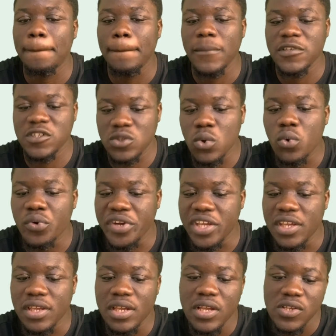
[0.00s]
story.
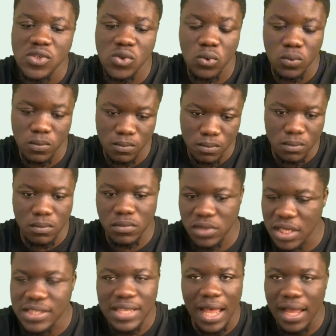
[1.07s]
So
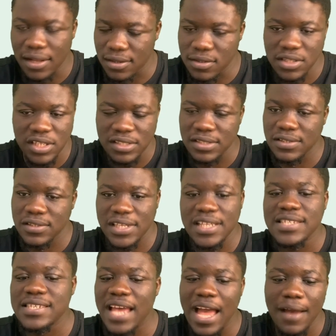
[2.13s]
these are the
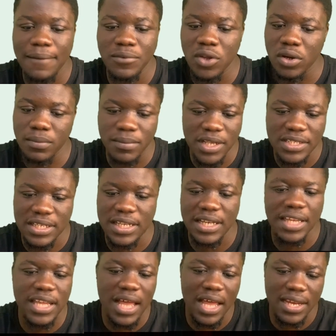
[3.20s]
things I have done
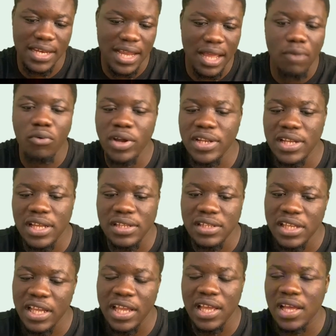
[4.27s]
basically, and one
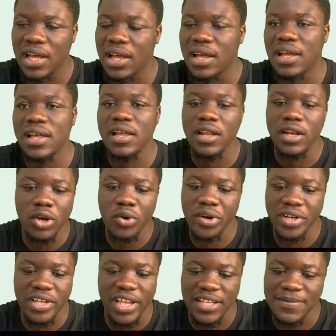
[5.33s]

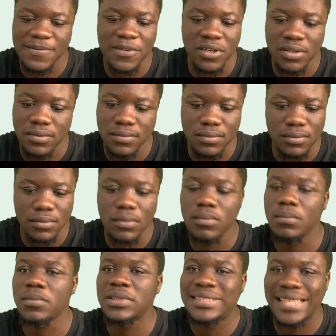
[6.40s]
Lauren Exxon
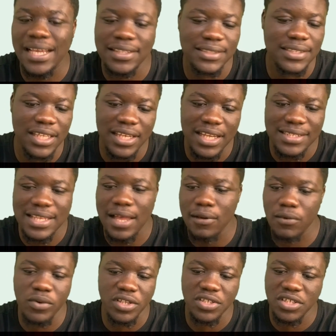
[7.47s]
text nasa,
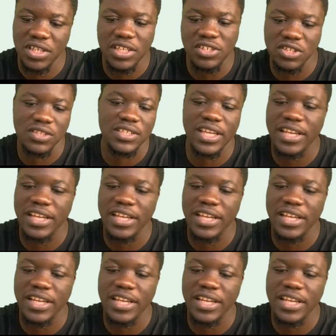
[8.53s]
which is just a